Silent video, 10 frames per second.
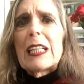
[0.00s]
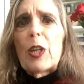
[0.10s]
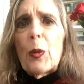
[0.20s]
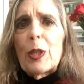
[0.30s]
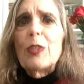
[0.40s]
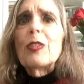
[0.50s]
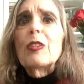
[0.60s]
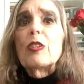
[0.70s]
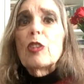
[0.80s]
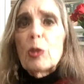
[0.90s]
going to
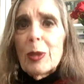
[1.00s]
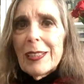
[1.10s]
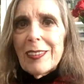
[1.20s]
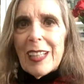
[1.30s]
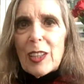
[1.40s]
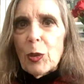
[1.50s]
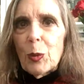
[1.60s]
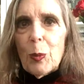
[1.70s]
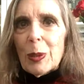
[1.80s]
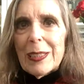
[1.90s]
do this? I couldn't
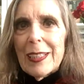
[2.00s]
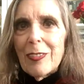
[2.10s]
believe